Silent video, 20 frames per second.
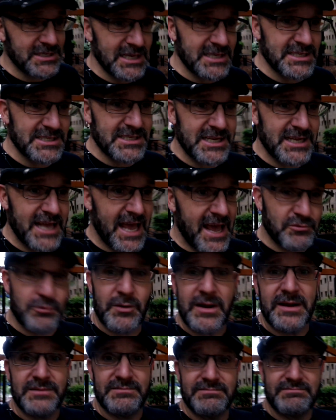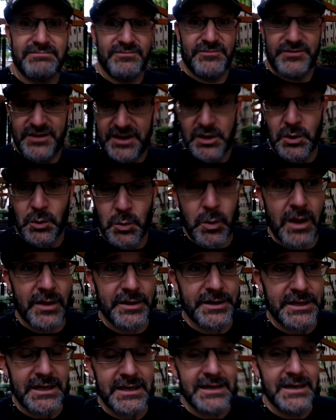Does it have great video
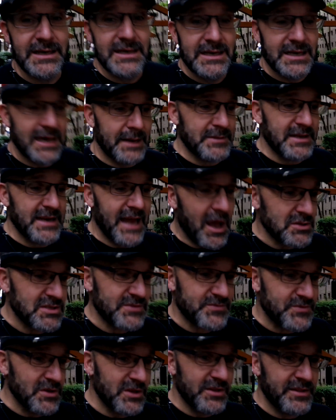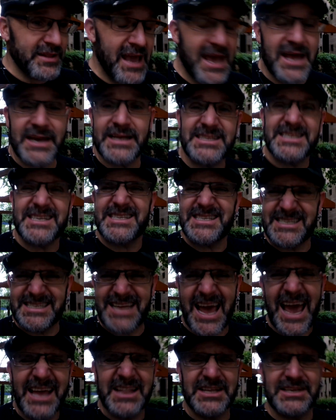quality? I mean, how's it feel in the hand? Is it
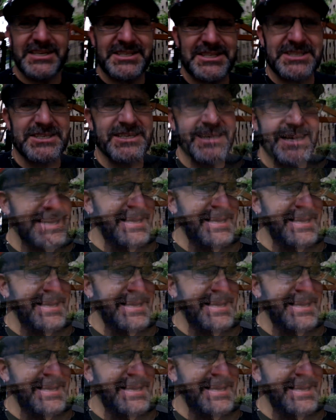stylish?